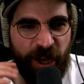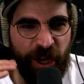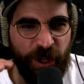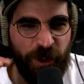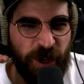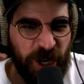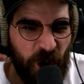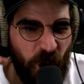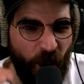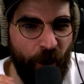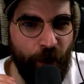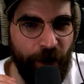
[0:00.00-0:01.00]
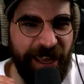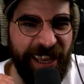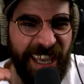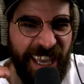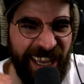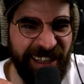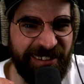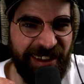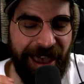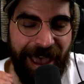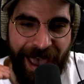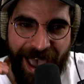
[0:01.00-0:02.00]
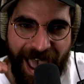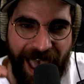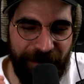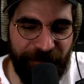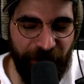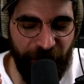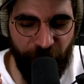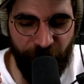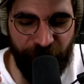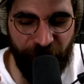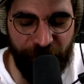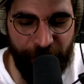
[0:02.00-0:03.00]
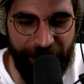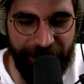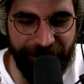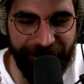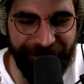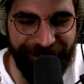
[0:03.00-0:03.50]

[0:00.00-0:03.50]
you can only eat half a loaf of bread.